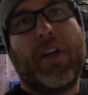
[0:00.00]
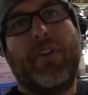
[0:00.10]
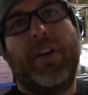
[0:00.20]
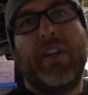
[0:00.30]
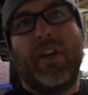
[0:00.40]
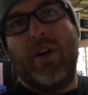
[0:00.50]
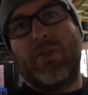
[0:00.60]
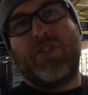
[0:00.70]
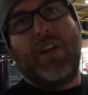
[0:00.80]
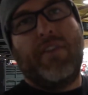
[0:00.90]
got rid of the
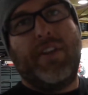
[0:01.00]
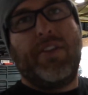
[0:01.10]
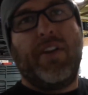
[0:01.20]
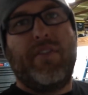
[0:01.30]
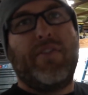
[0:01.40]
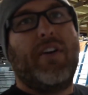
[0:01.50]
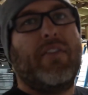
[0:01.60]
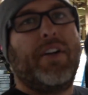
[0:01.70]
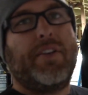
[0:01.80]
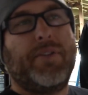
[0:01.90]
old Chevy
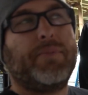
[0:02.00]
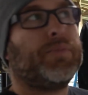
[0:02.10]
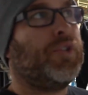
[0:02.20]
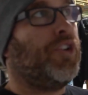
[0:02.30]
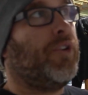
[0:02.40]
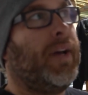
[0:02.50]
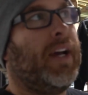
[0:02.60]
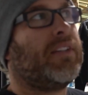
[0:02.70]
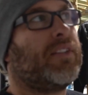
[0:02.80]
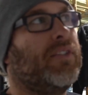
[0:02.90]
3500
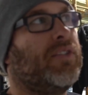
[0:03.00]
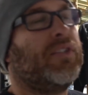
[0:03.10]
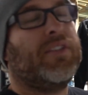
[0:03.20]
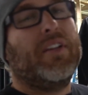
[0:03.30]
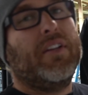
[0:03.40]
Duramax, because